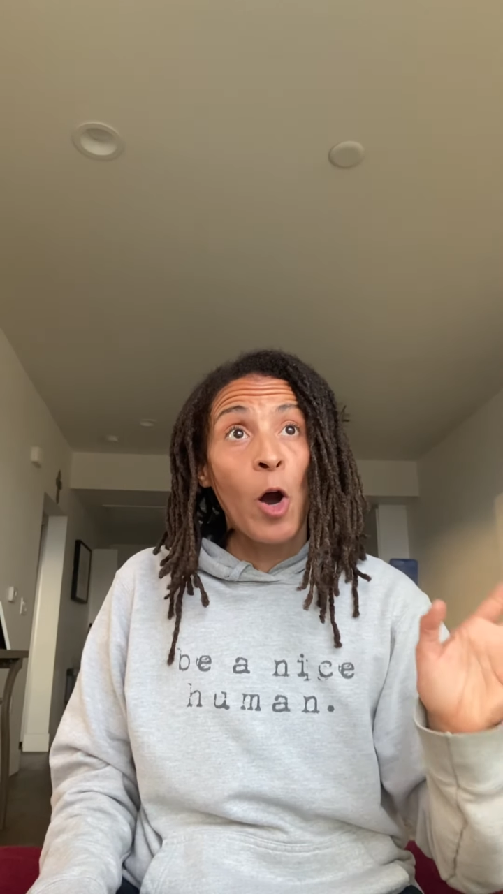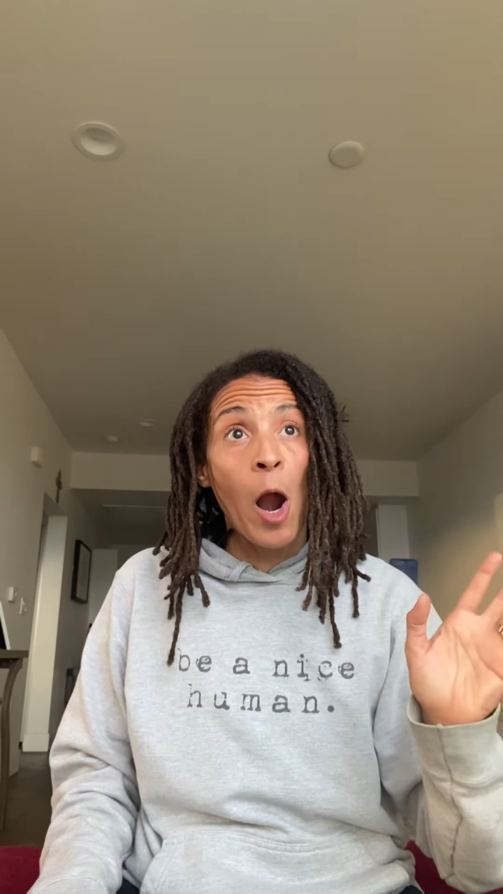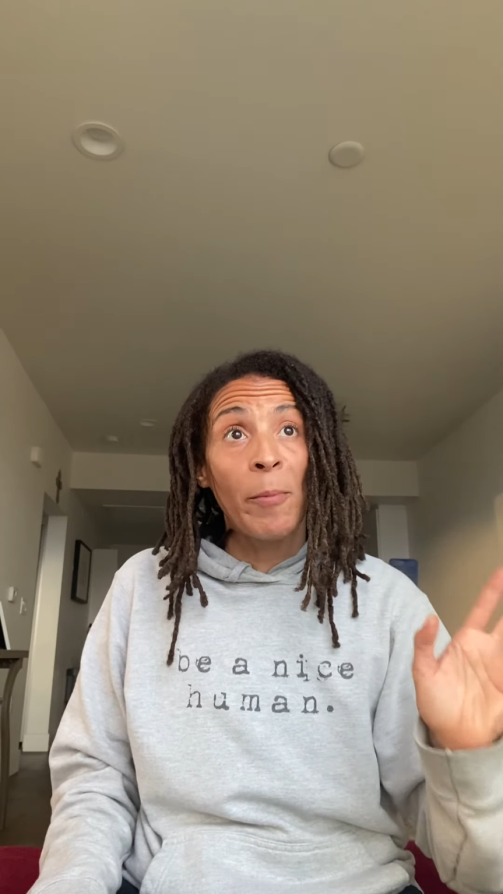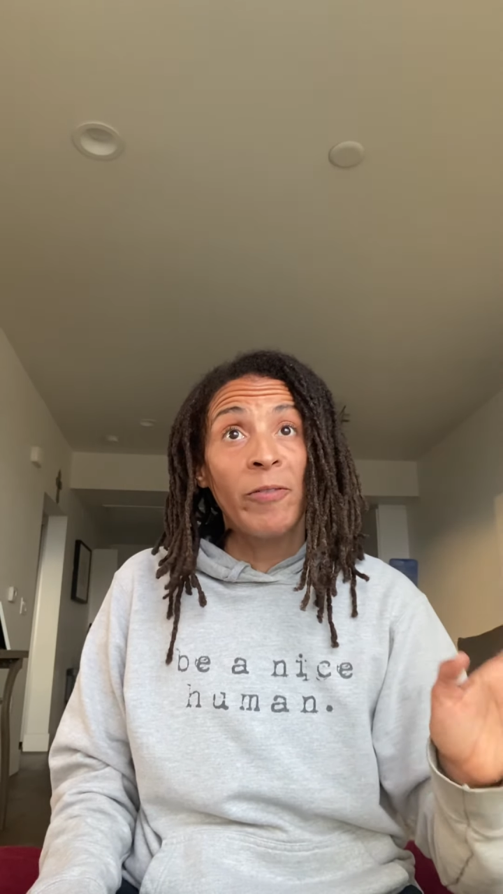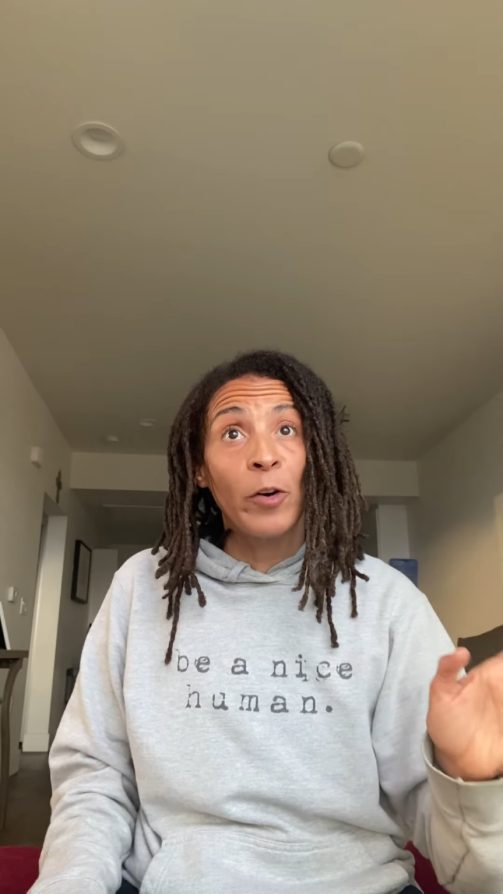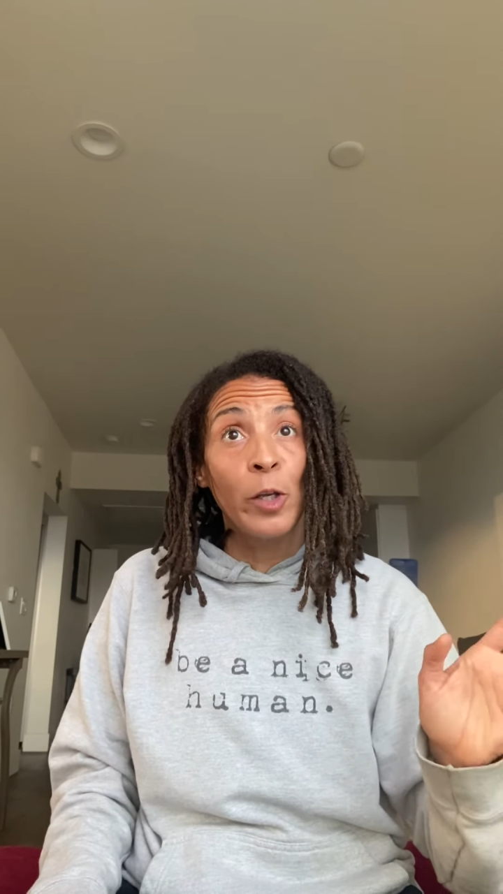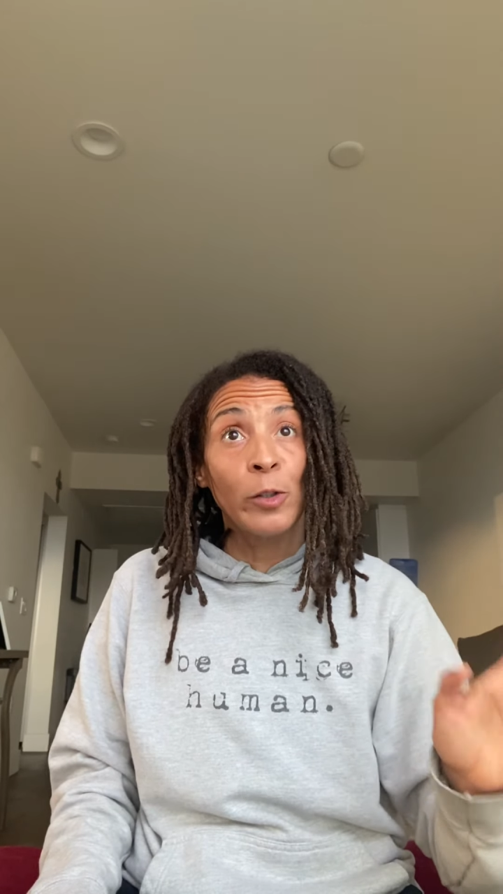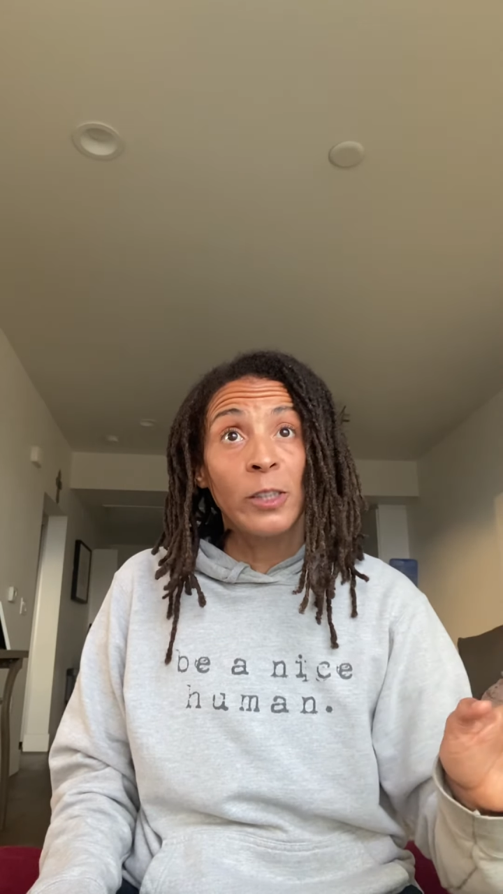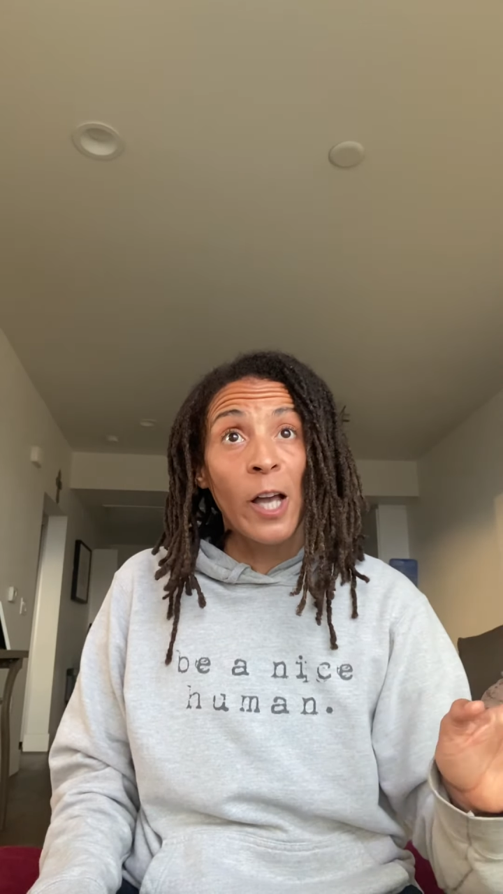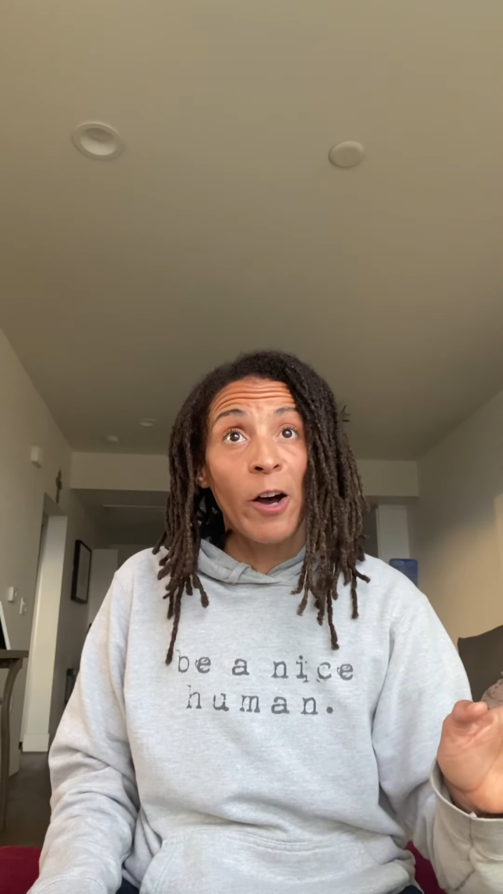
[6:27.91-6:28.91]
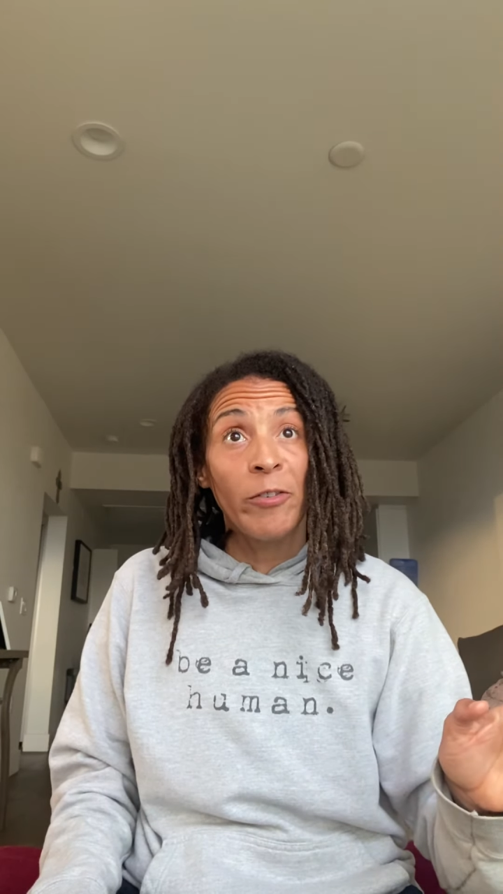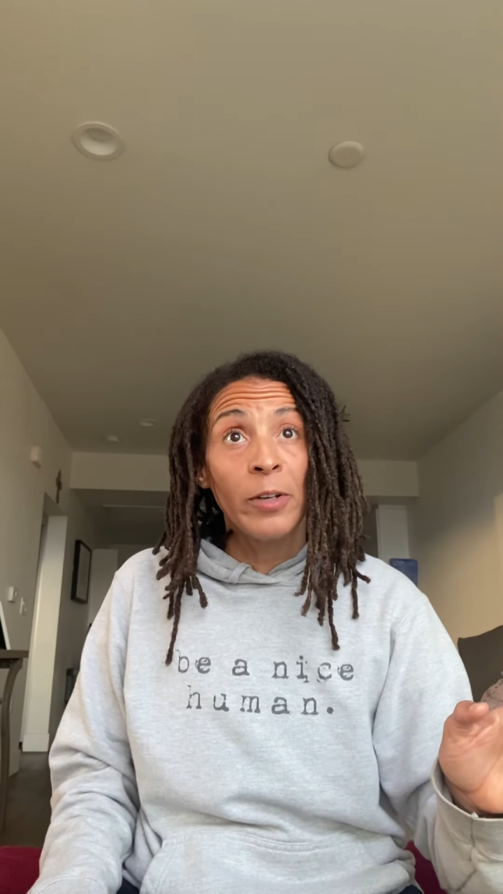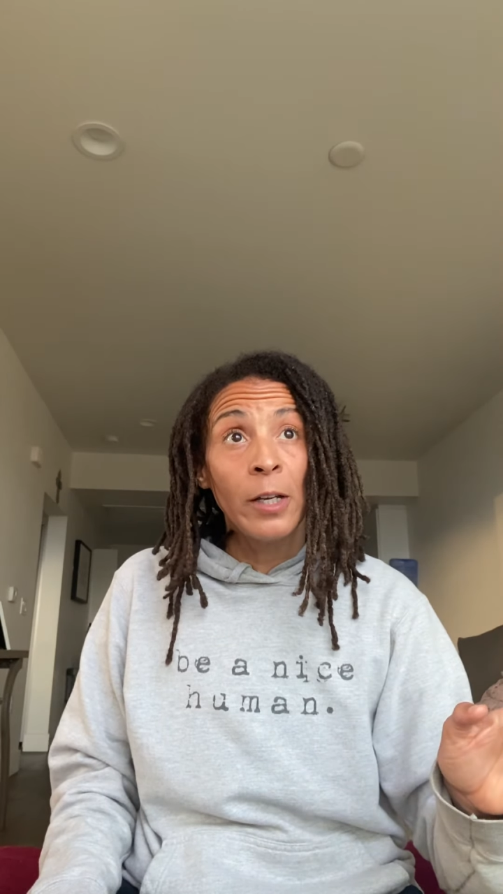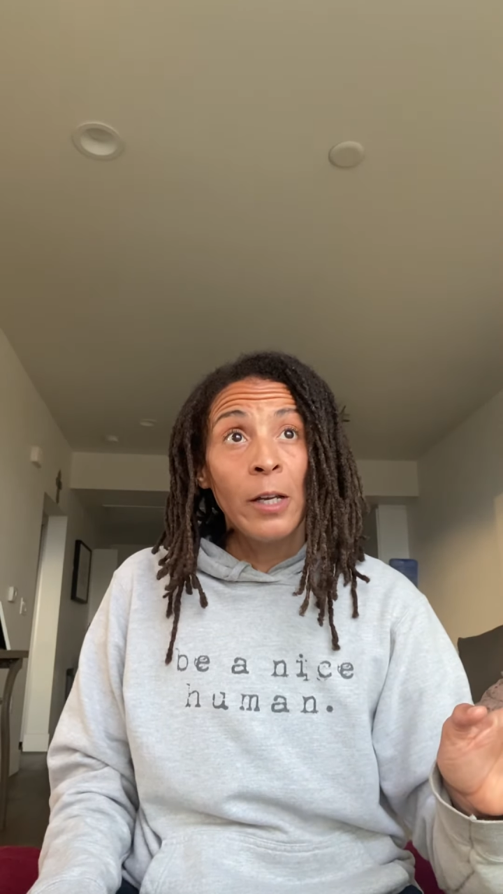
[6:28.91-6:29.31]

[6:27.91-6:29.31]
karma for yourself